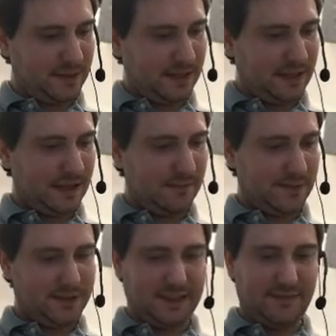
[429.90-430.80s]
Number
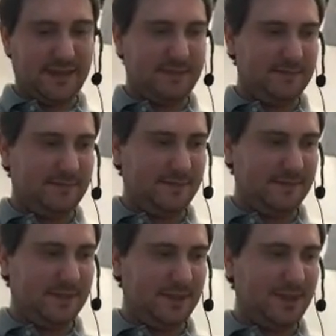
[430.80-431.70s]
7,
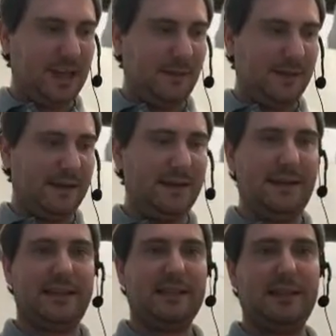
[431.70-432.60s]
Jeb!
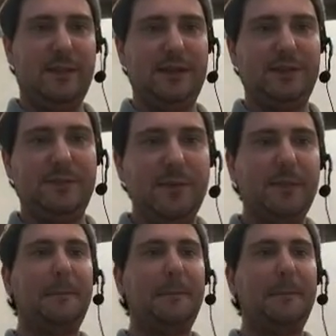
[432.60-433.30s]
Exclamation point.